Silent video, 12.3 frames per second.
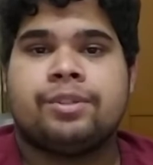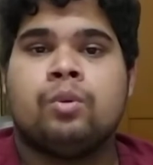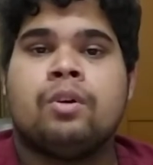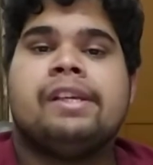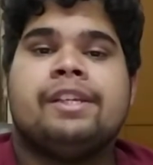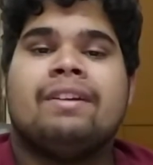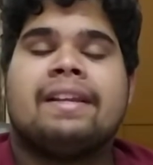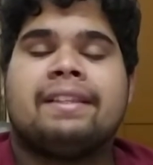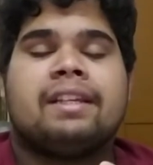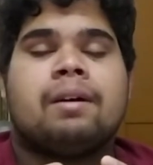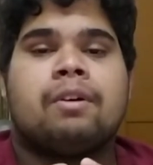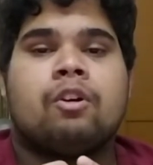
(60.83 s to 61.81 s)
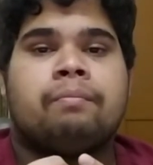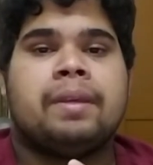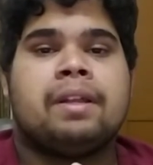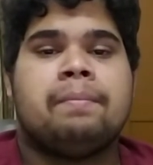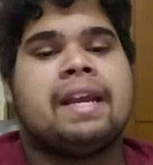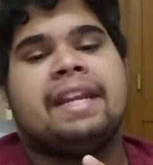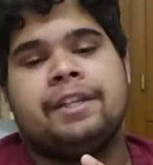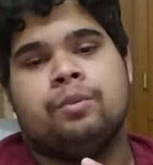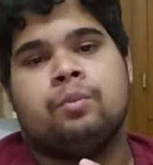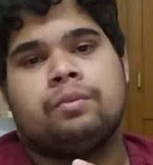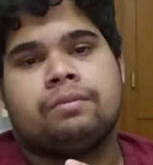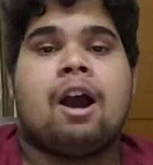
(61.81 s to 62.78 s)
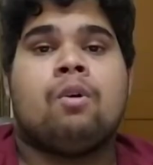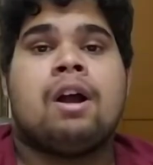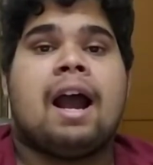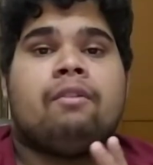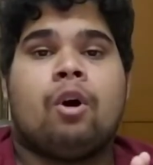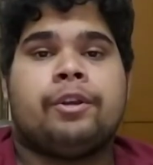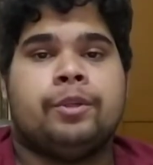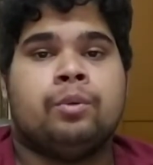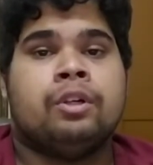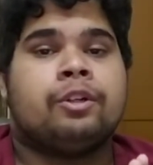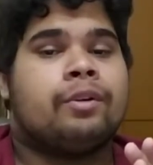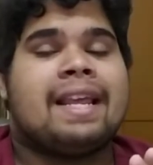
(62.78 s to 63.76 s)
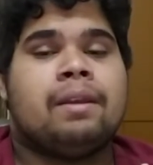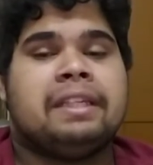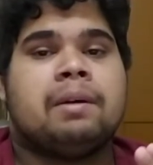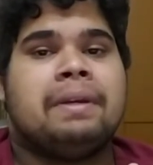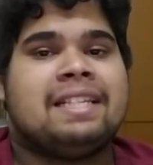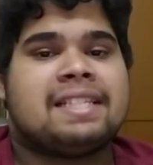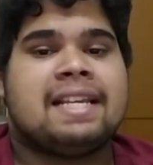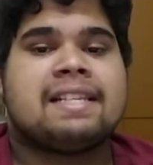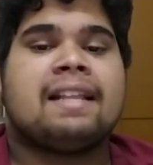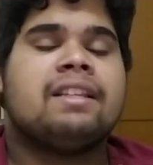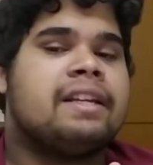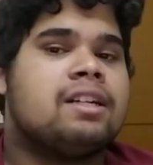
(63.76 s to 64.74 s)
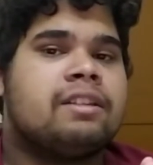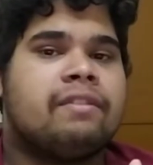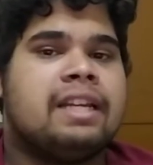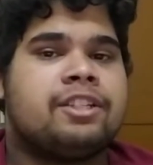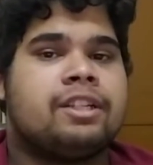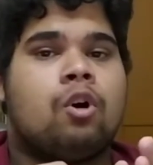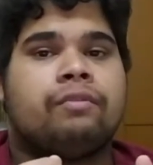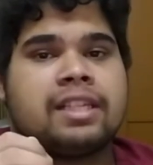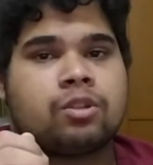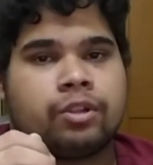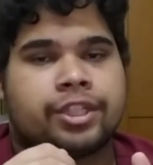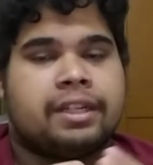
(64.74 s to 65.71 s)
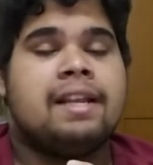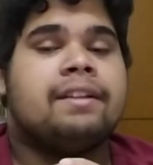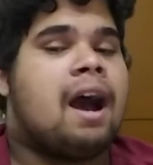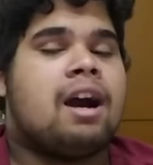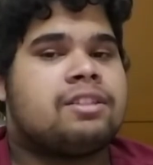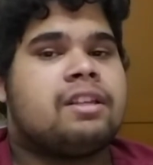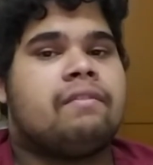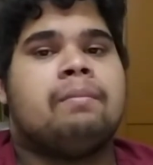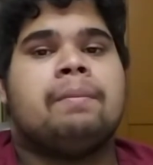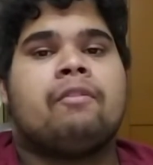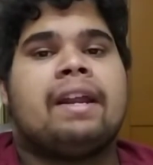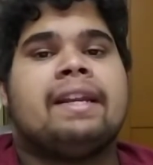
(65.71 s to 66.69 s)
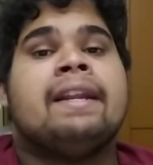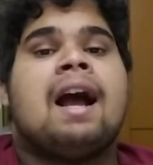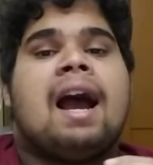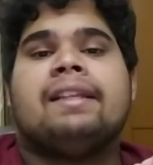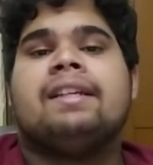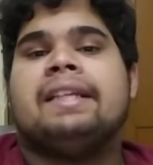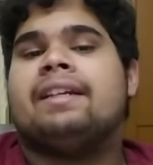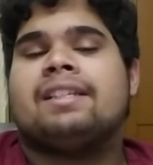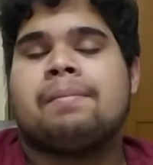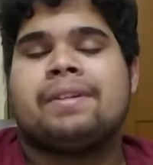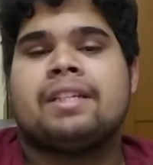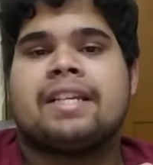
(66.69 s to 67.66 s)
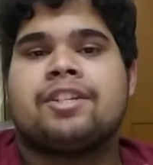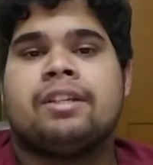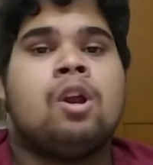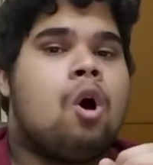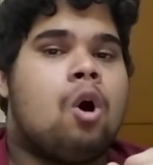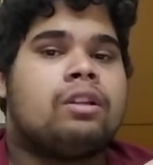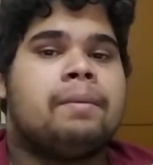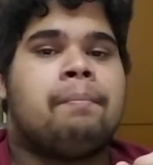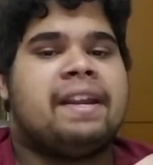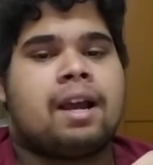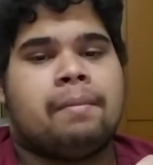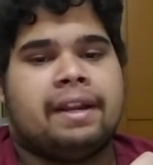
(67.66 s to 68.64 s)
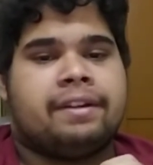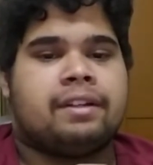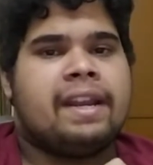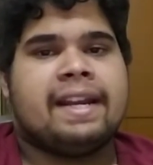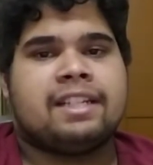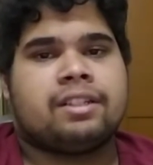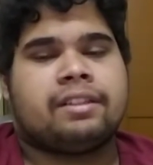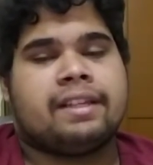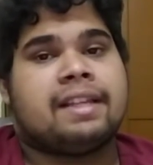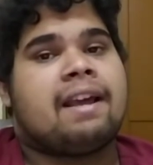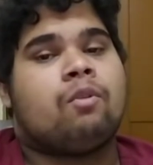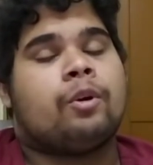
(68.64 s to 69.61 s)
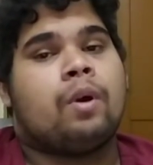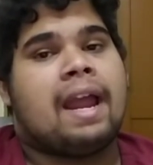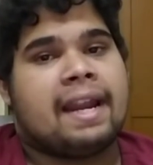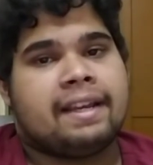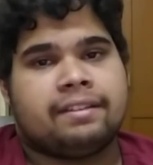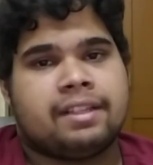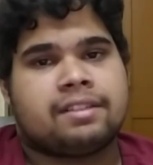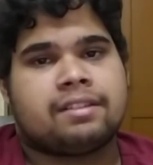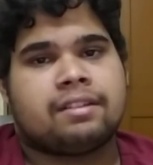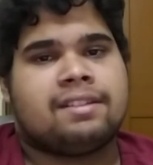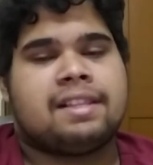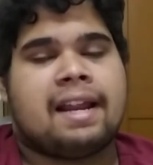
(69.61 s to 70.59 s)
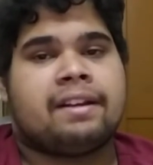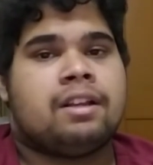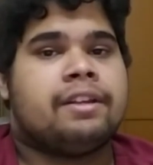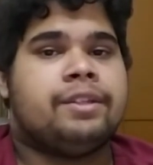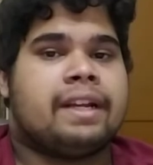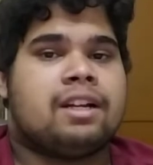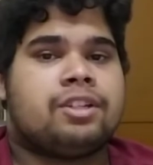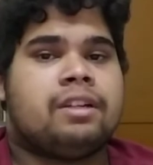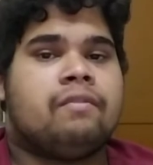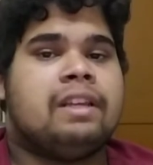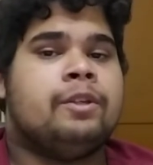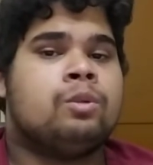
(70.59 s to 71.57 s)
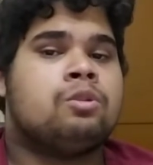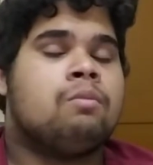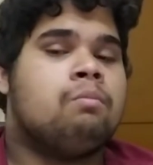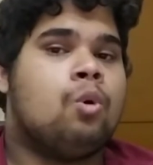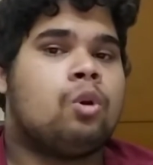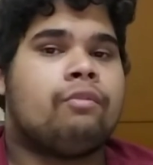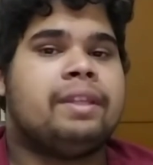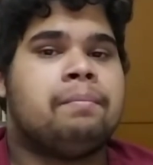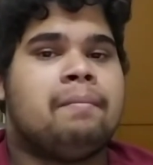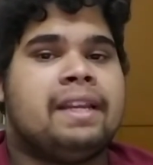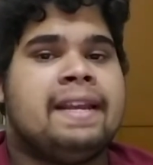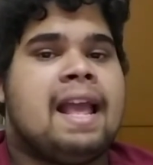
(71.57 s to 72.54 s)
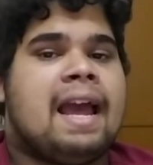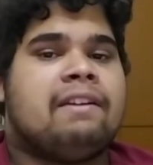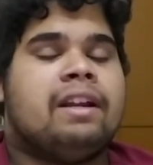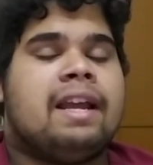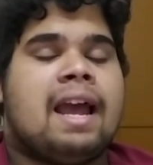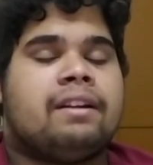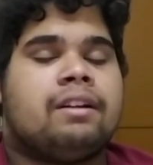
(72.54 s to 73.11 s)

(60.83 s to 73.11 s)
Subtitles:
you, you will get the number of people behind you. Now I want you to tell me the base case and the recursive relation of this question. The answer will be provided either in the description section or the pinned comment. One additional thing that I want to add in this is that recursion will use more of the memory, and